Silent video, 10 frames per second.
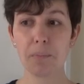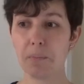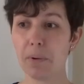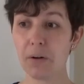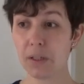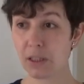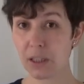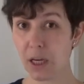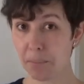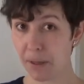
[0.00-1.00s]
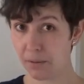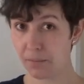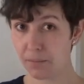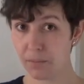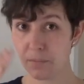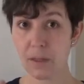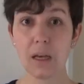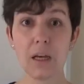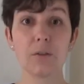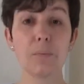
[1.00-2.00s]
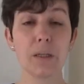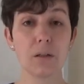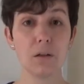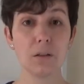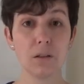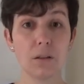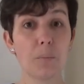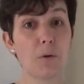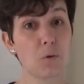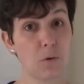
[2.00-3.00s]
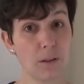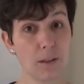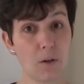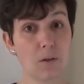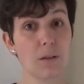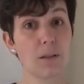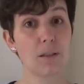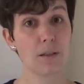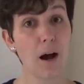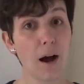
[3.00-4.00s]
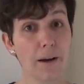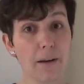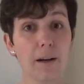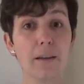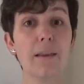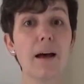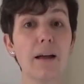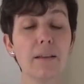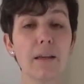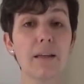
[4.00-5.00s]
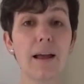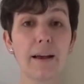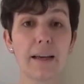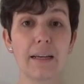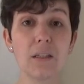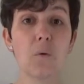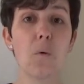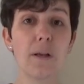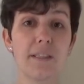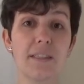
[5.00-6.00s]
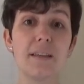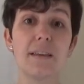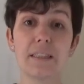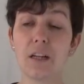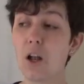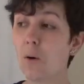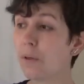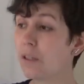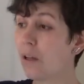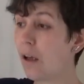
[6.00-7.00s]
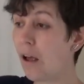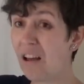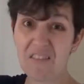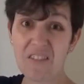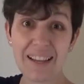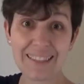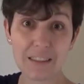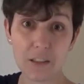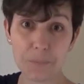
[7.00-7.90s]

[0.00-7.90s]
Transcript: very steep, it's because the opportunity cost is higher than in a case in which the slope is flatter.